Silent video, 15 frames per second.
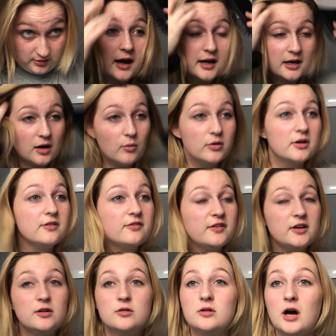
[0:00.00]
and I wanna
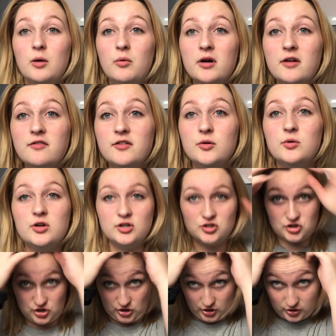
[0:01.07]
feel good,
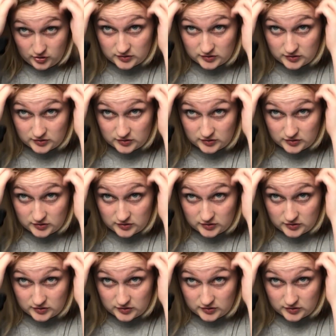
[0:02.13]
you know.